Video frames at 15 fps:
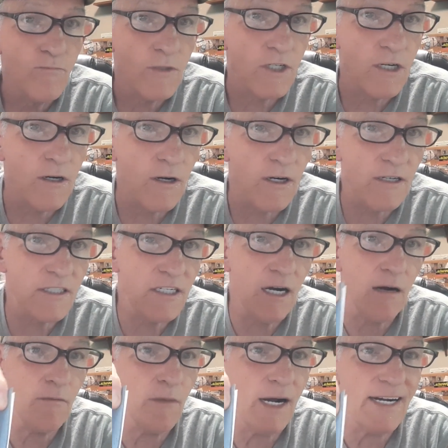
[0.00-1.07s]
to look
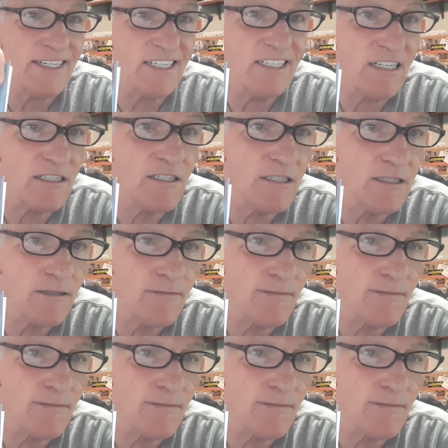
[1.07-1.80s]
something like this.